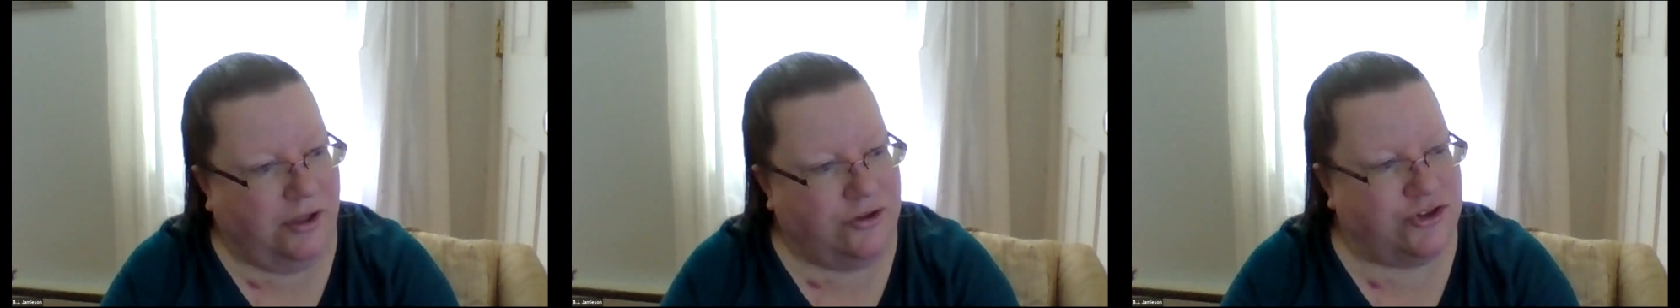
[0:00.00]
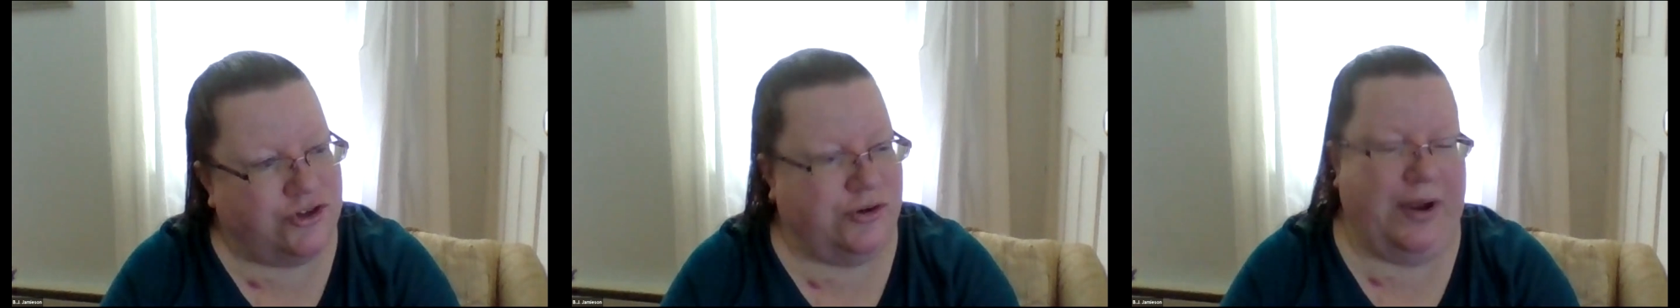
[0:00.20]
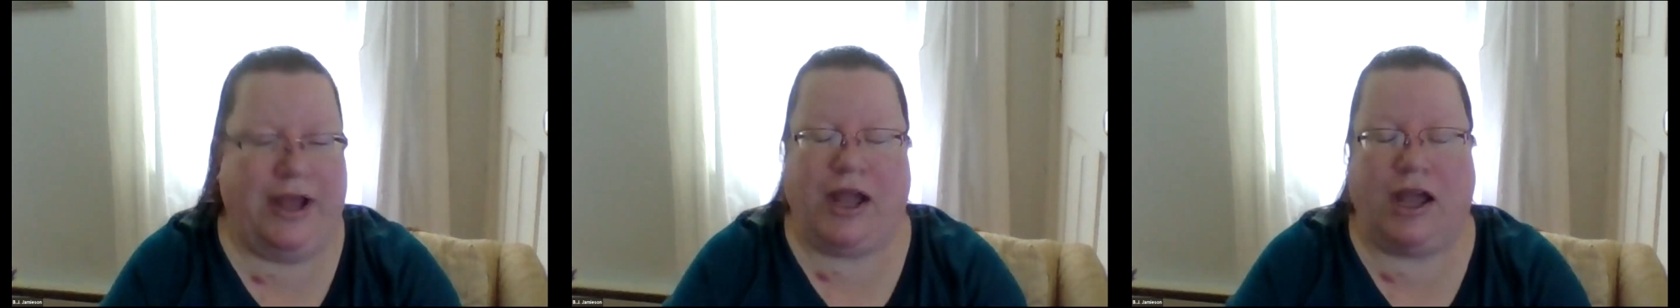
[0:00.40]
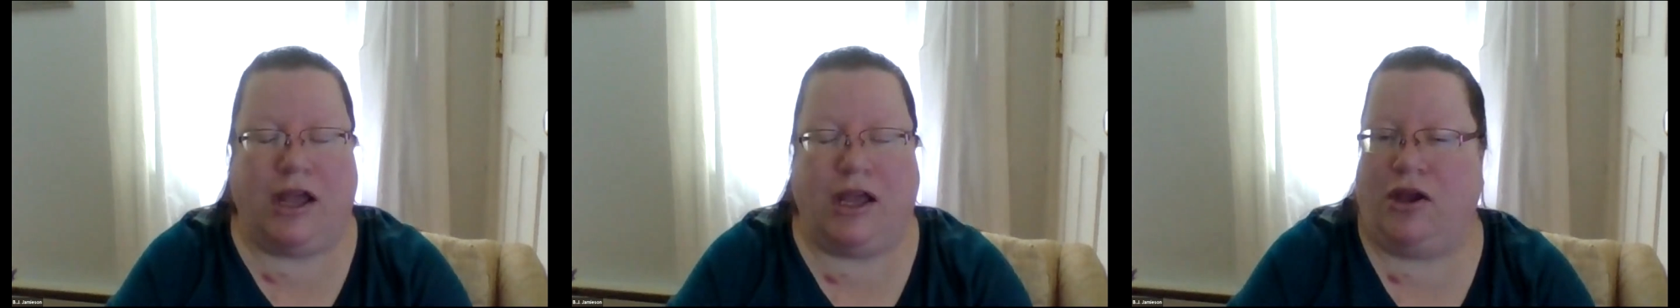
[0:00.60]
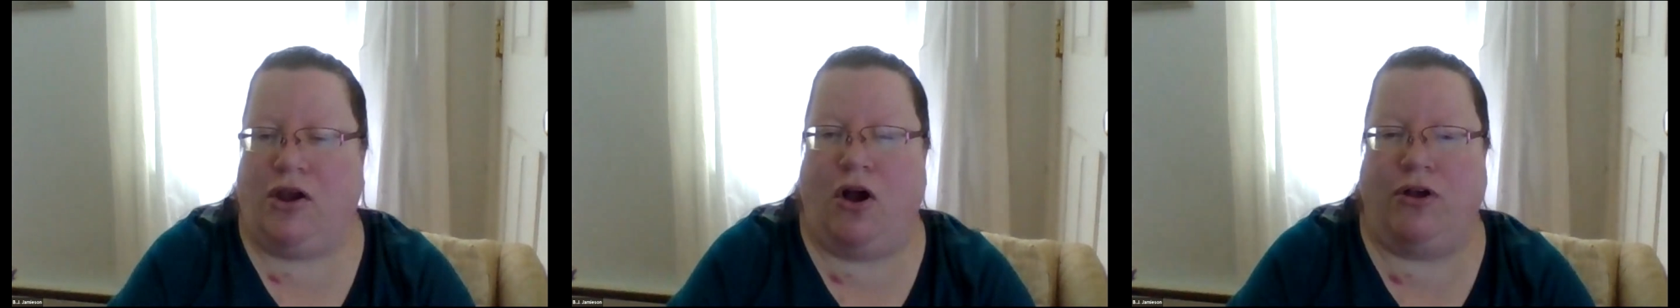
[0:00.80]
trick
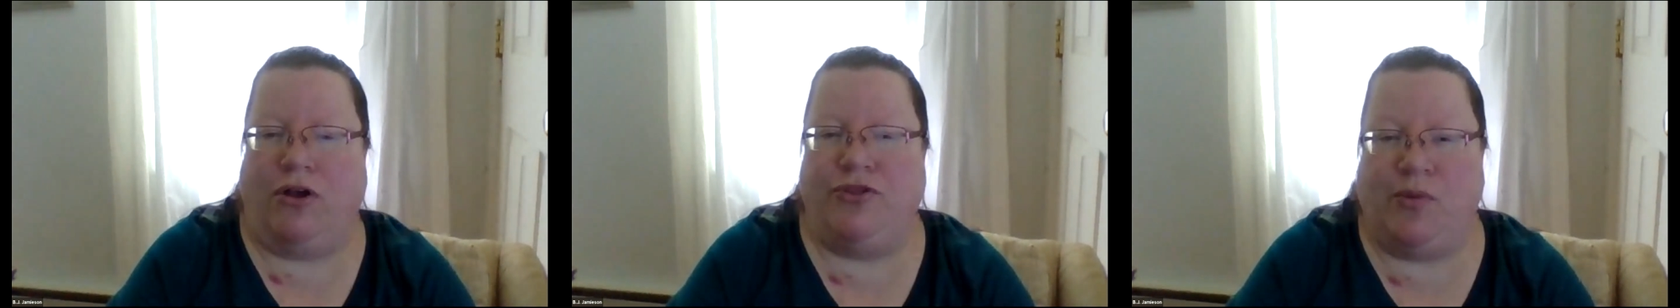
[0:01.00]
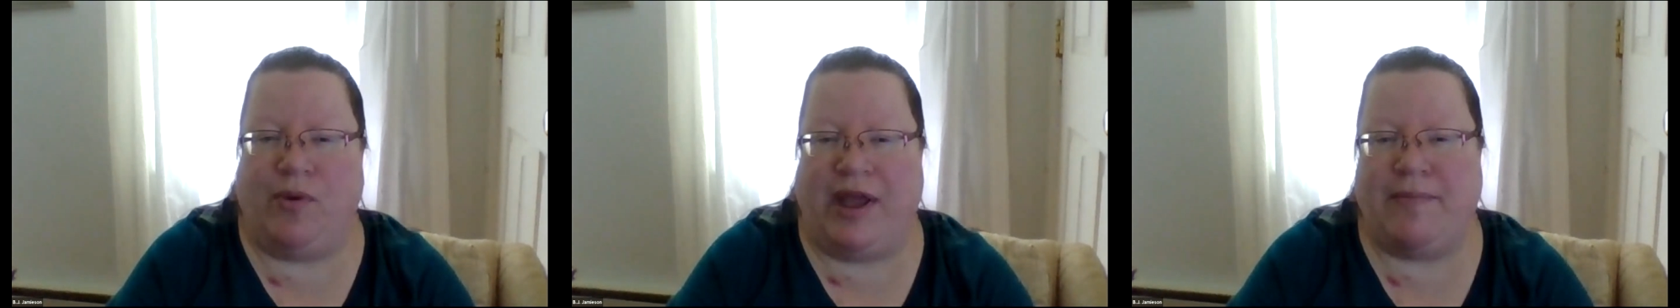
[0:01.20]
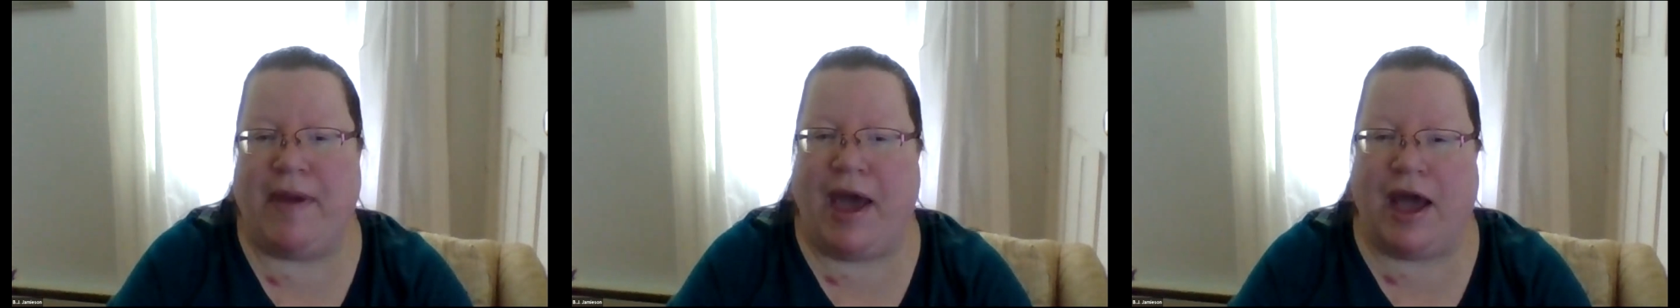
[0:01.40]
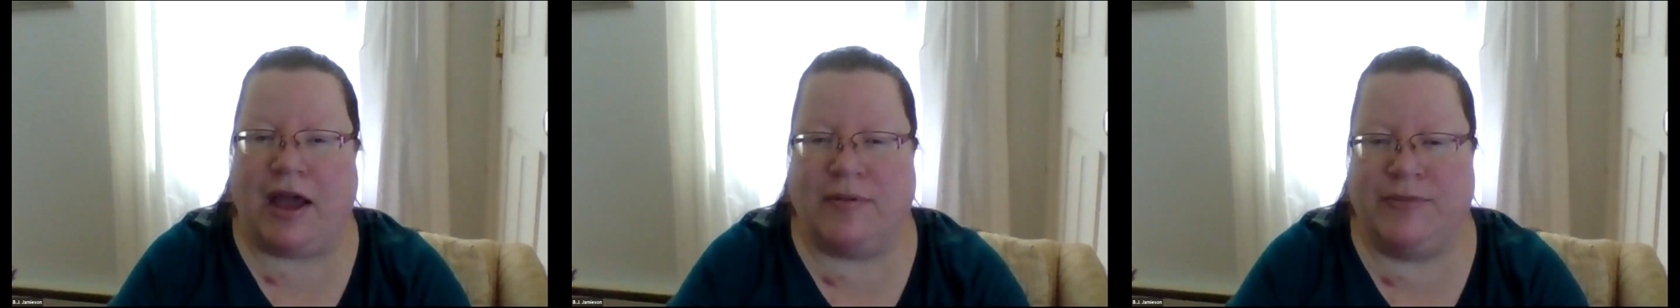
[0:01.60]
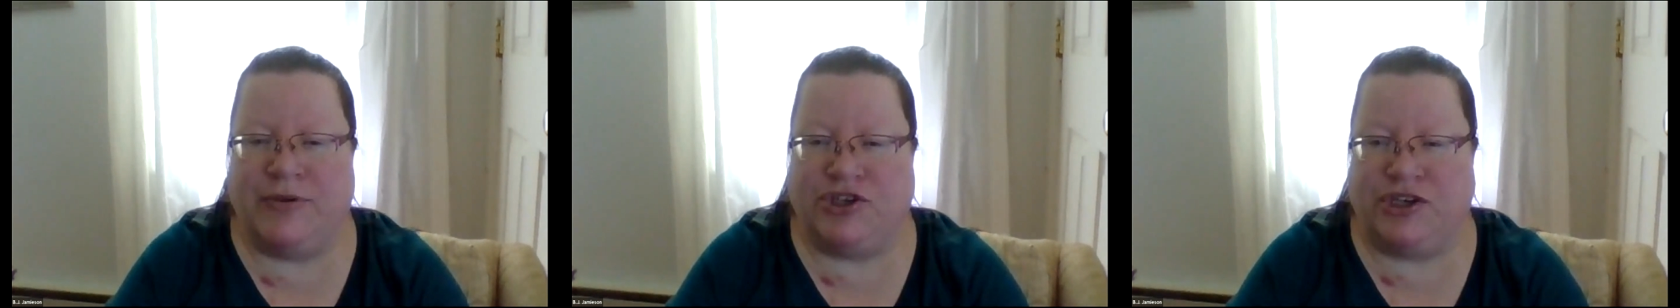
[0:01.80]
called the Wayback
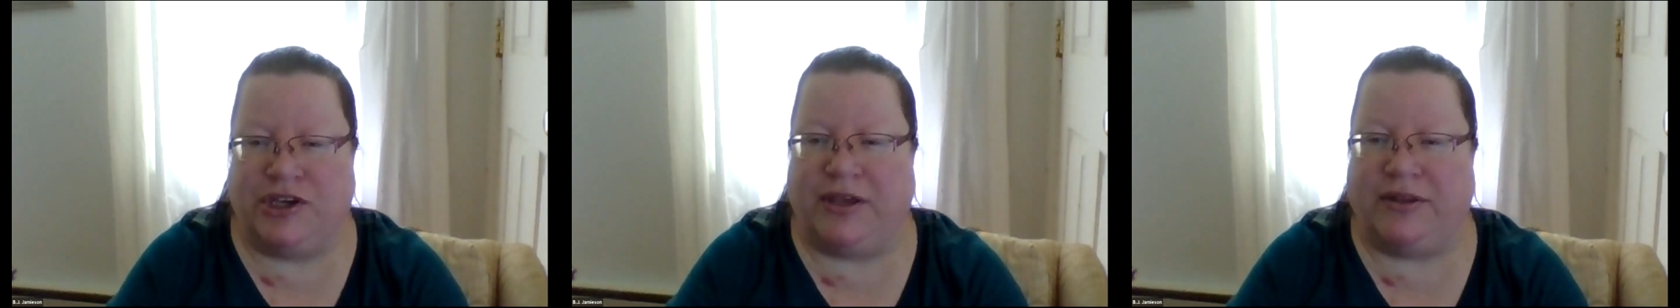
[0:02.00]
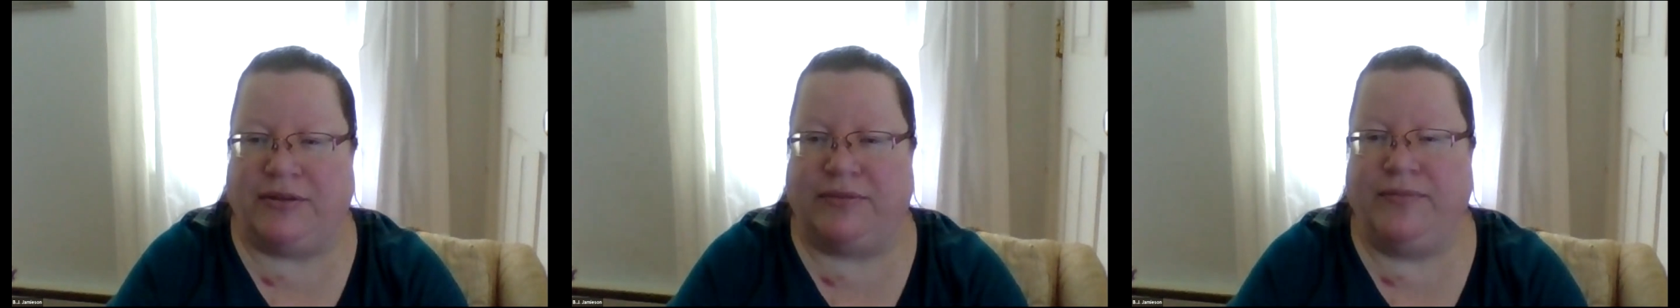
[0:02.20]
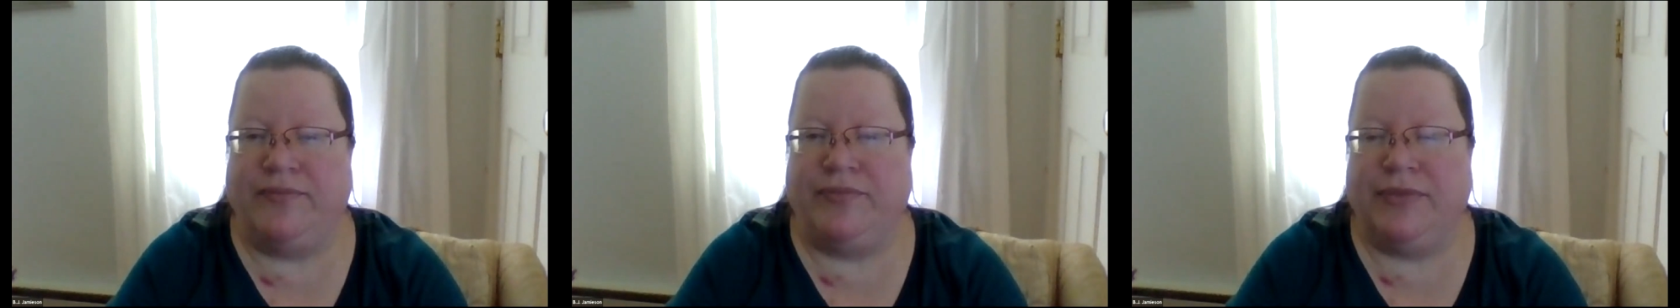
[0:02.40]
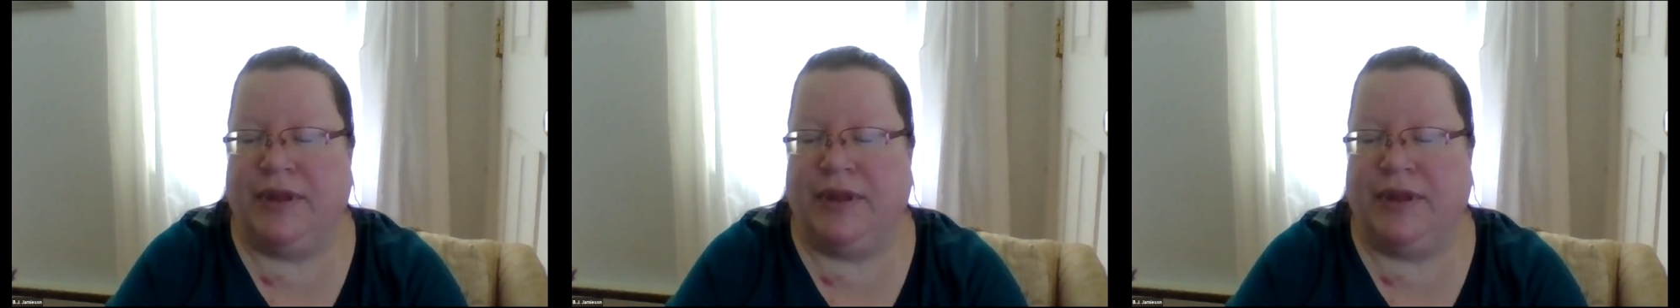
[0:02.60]
Machine.